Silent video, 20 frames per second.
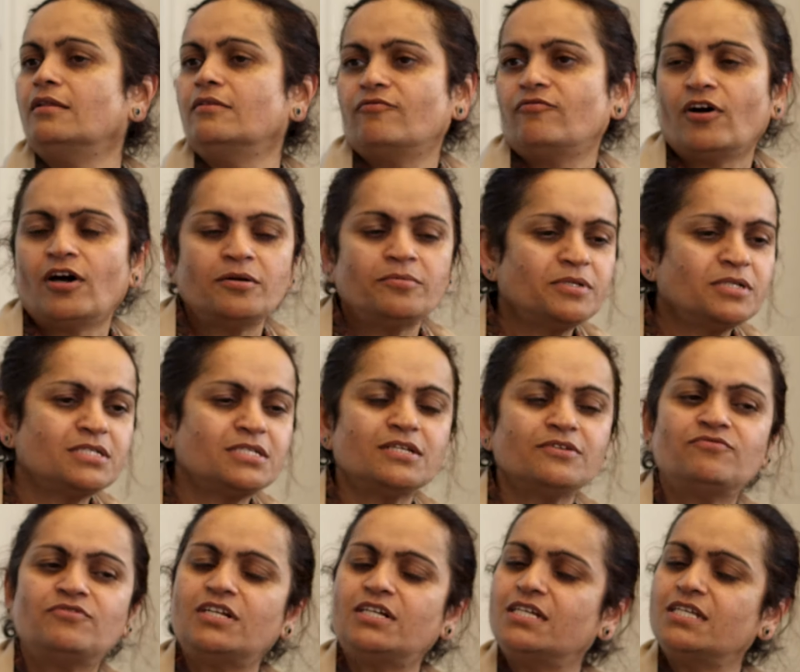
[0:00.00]
Farmers,
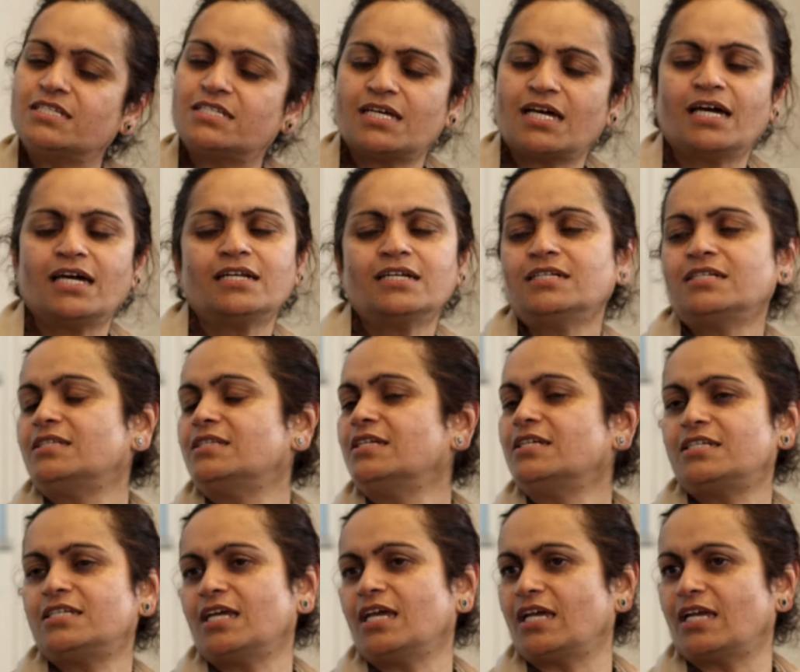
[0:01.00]
if they desire it,
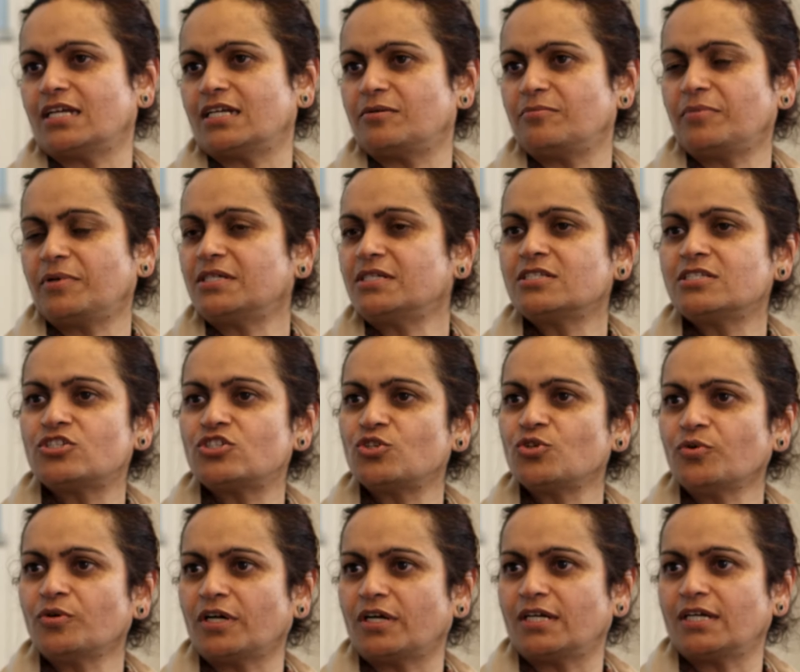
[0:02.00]
they take it. But it's
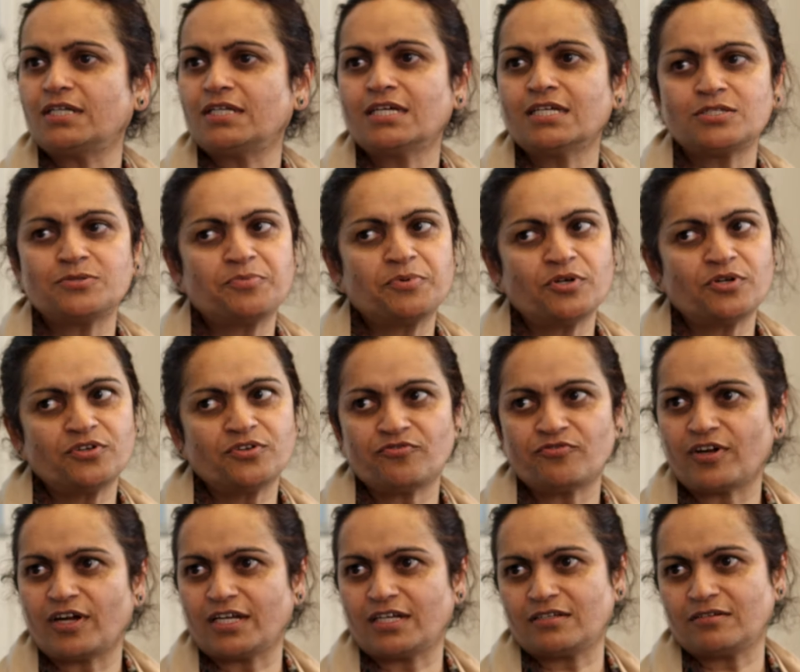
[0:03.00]
sugar. It gets
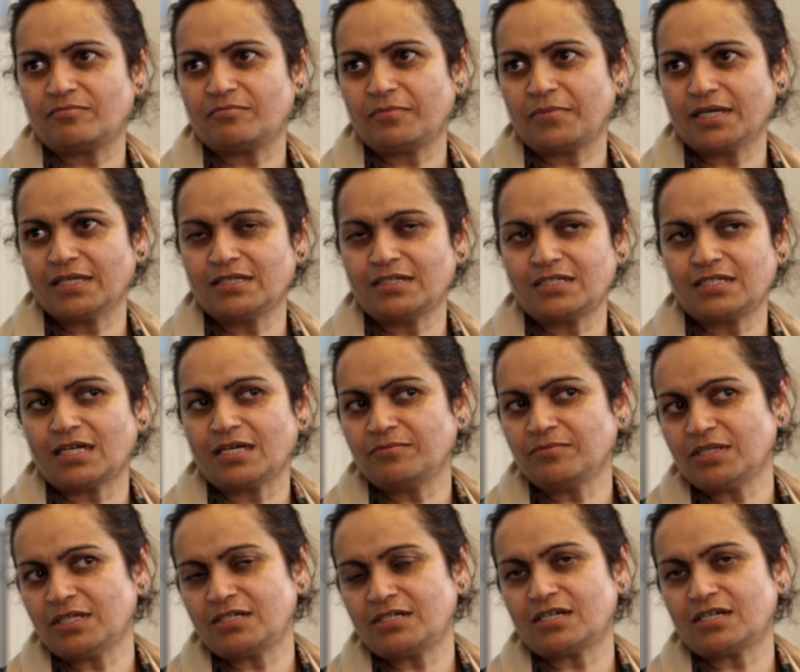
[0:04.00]
putrefied by the time they